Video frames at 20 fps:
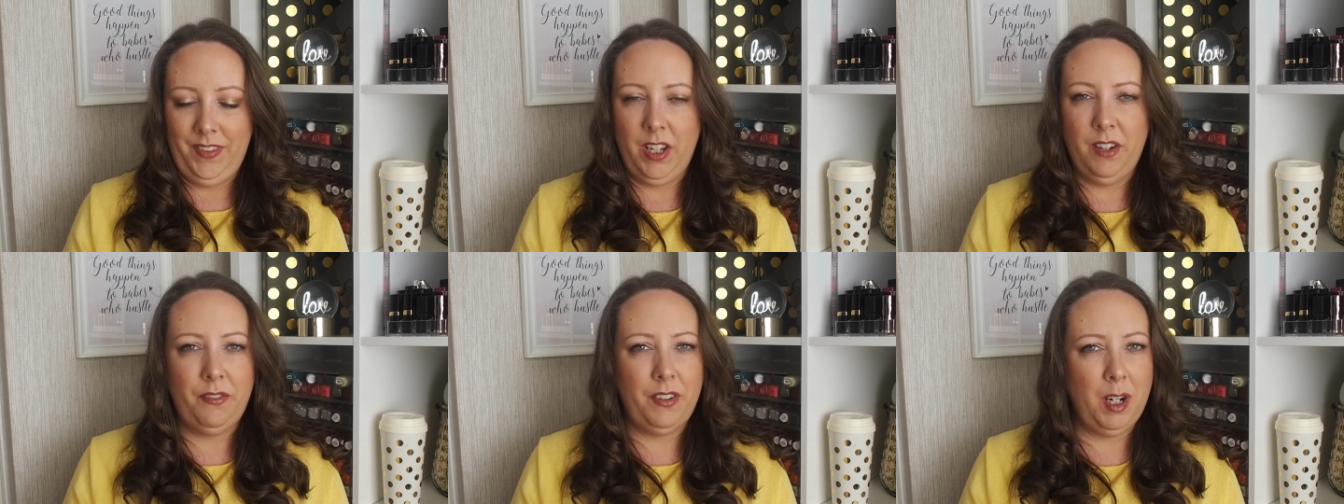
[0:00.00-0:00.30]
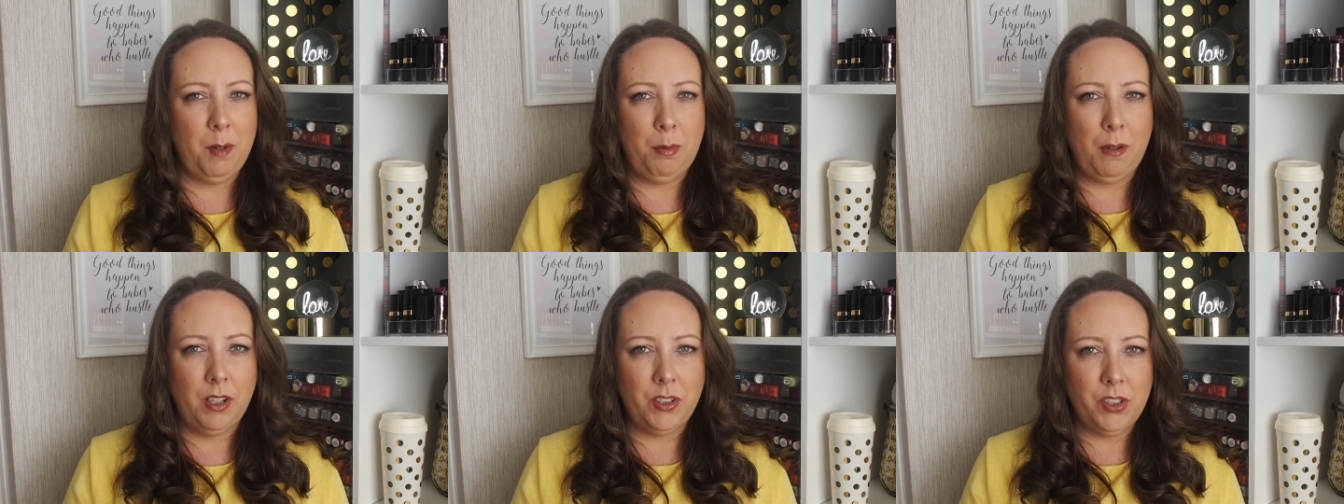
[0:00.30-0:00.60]

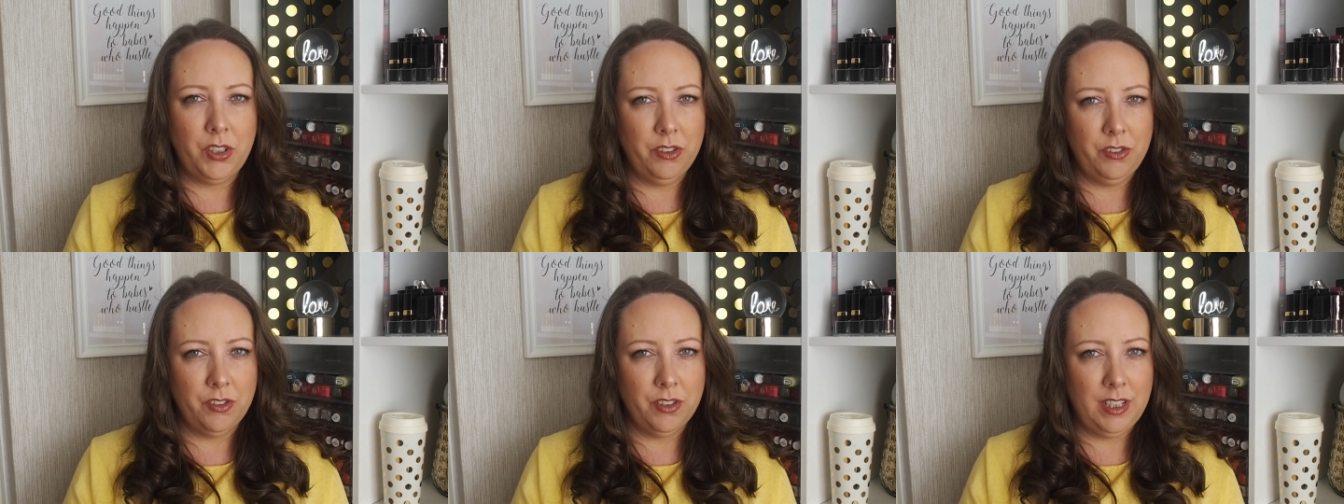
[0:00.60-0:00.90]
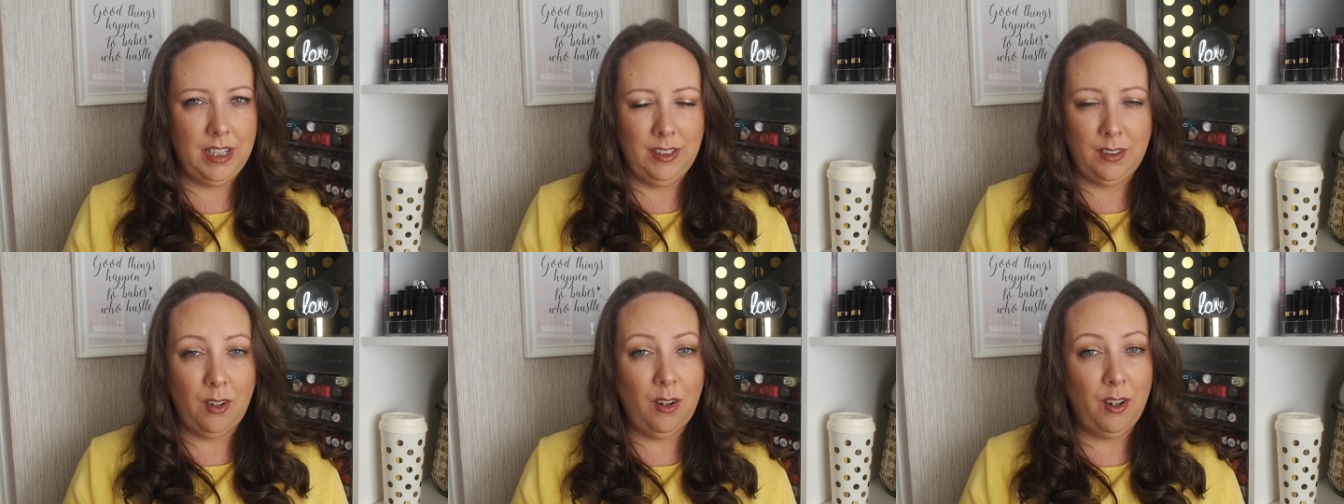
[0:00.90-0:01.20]
very blotchy
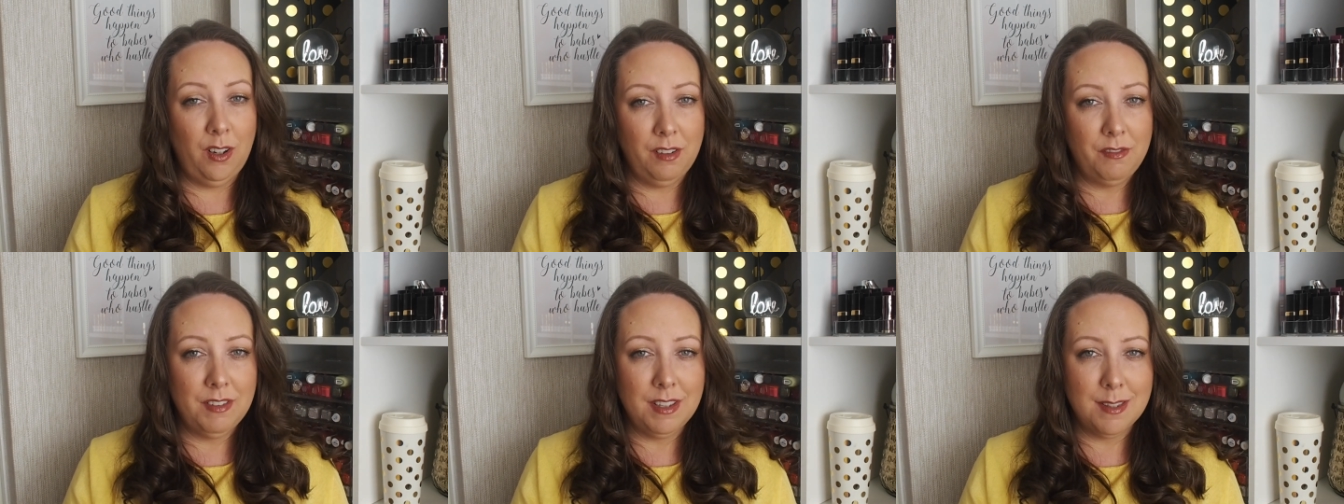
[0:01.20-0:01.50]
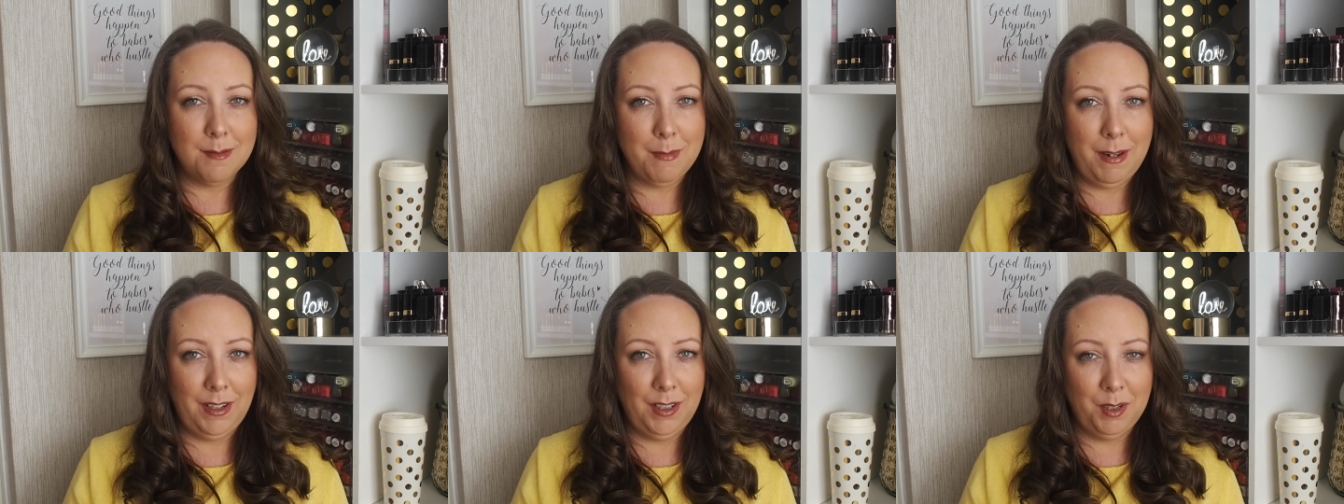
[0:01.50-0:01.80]
underneath all of
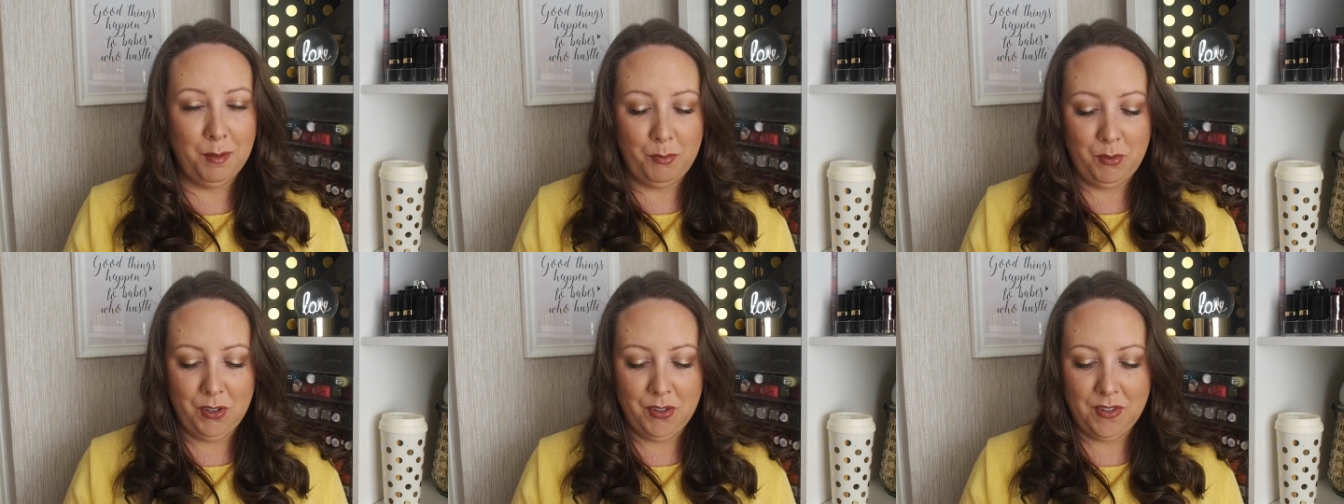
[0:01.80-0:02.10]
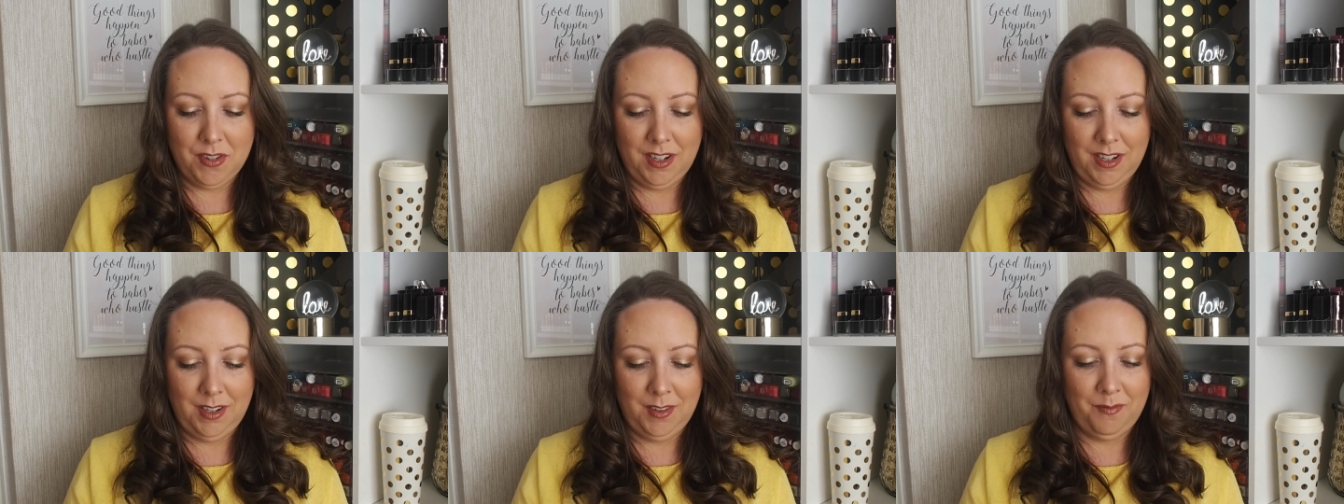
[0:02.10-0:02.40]
this makeup,
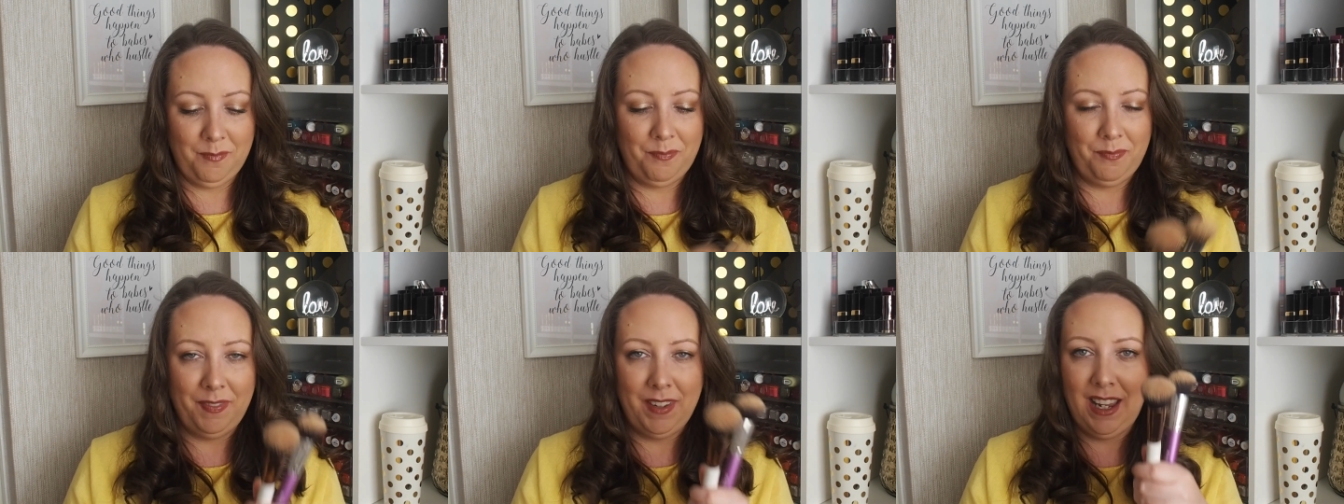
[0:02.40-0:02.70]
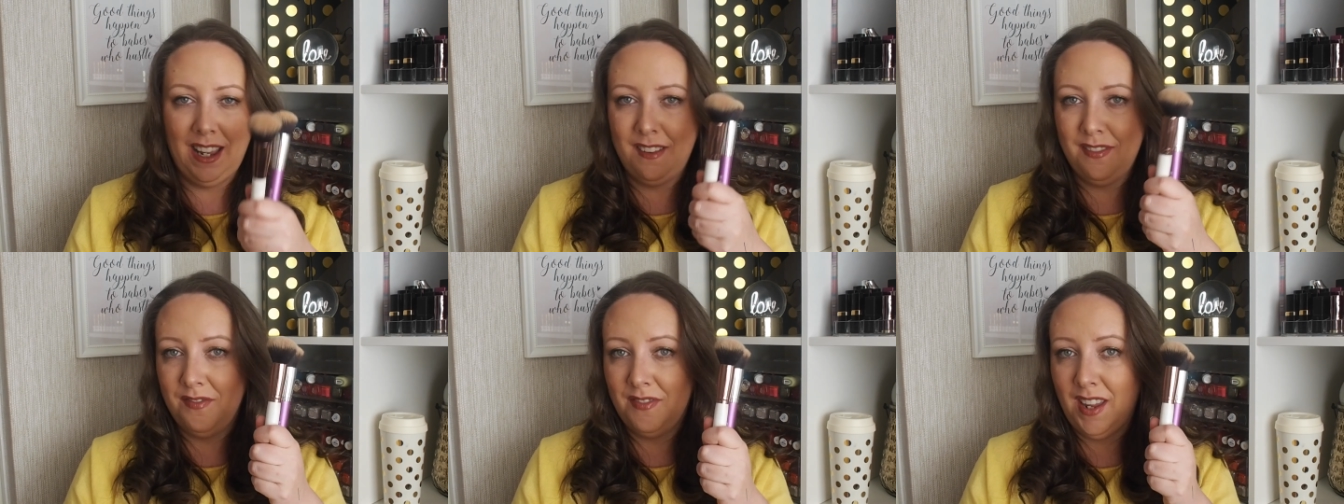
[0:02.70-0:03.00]
just so you know.
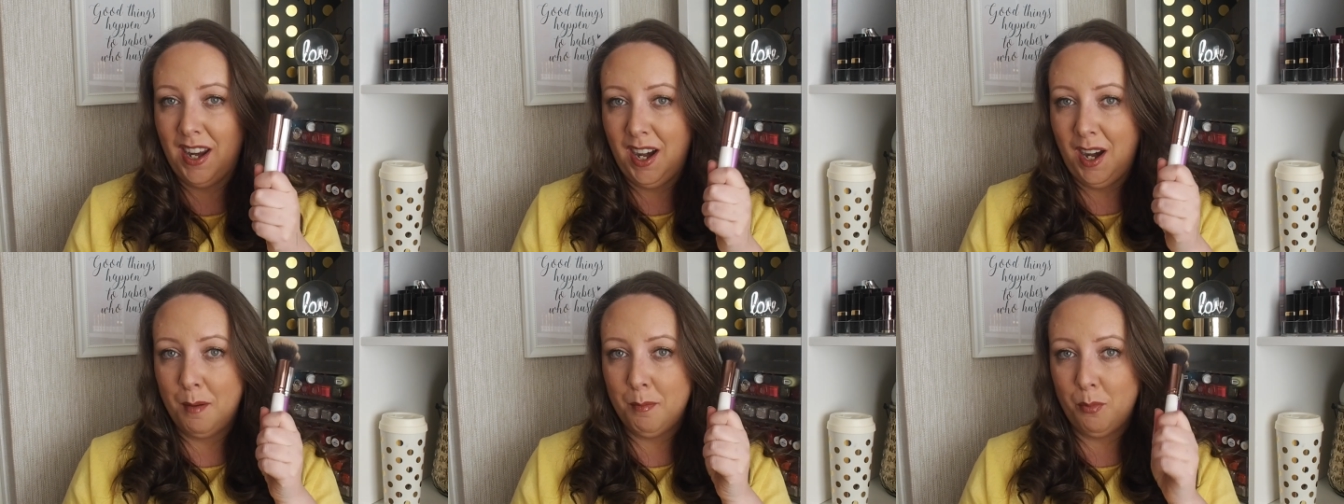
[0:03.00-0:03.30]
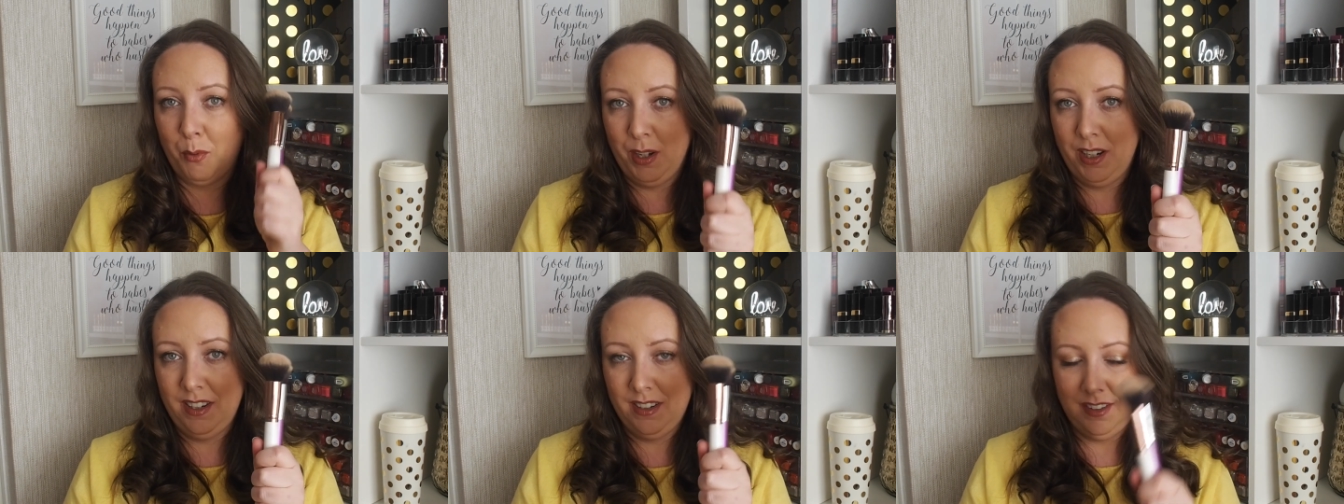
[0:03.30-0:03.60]
Yeah, they are
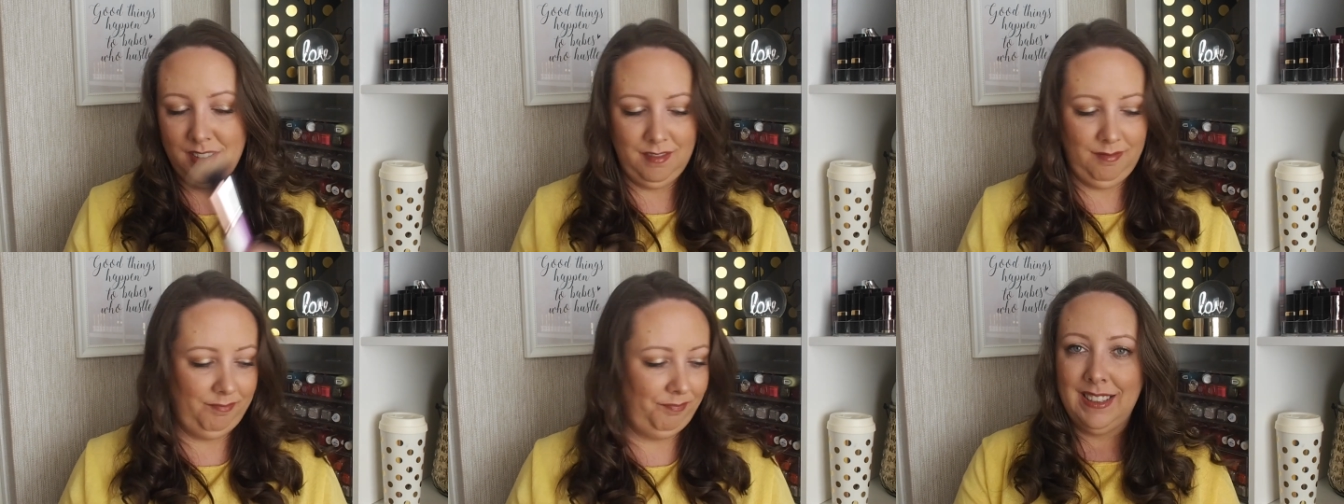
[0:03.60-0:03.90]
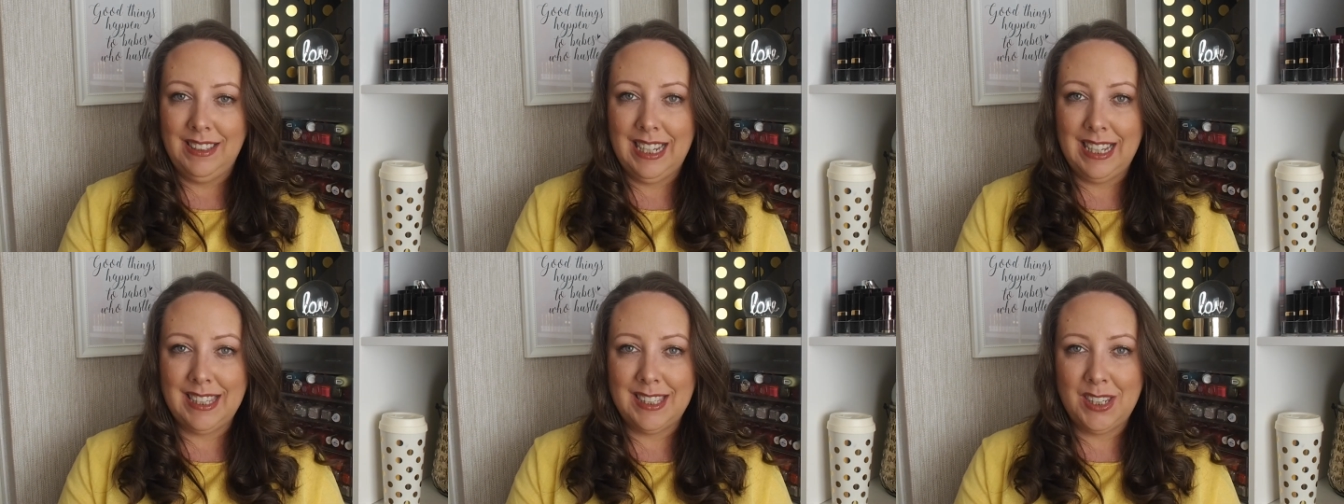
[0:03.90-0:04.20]
brilliant.
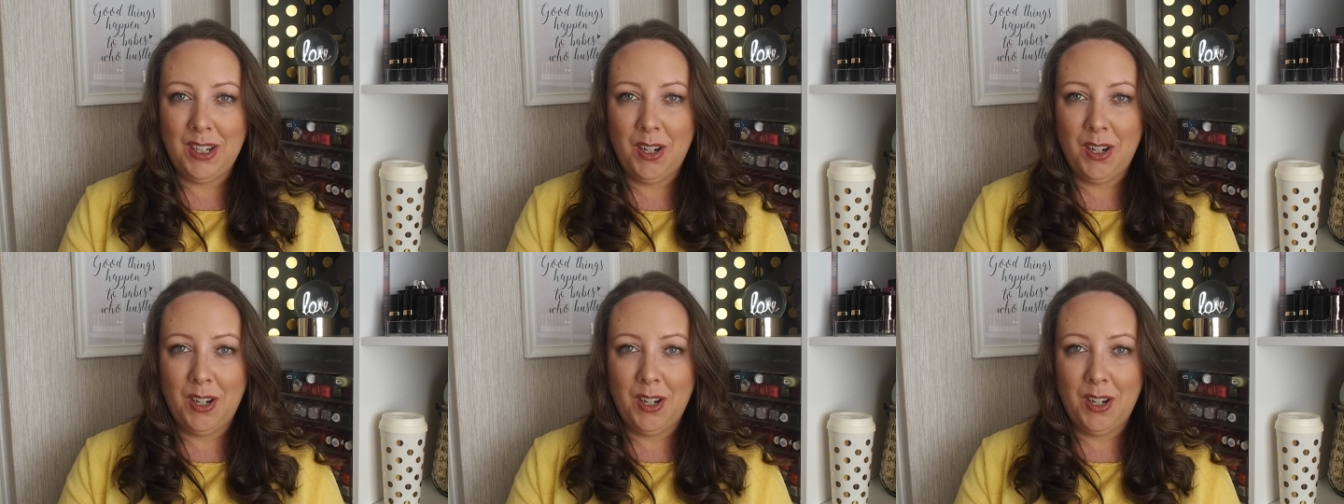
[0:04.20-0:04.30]
Let's